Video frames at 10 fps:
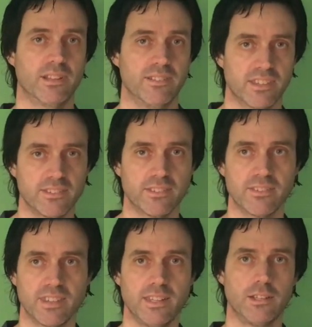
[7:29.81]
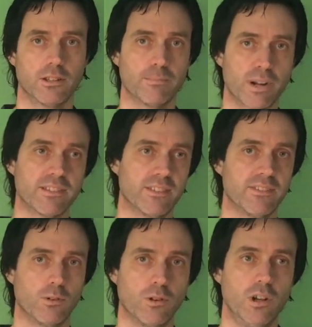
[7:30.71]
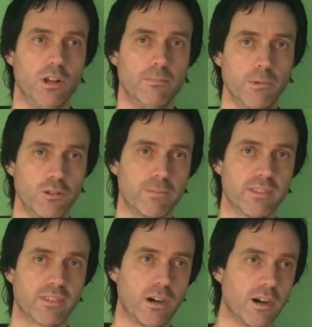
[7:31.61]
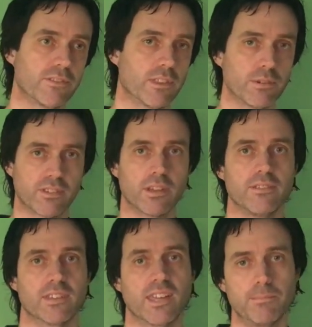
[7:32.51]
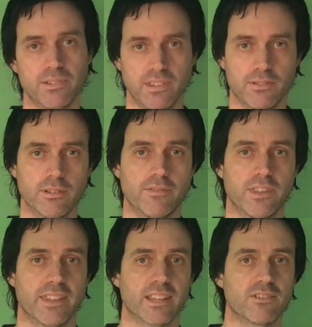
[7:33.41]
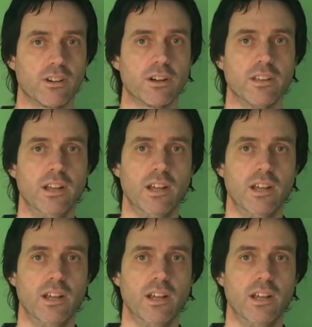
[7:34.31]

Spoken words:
consistency, you can practice your movement after the return to get in position for the next shot.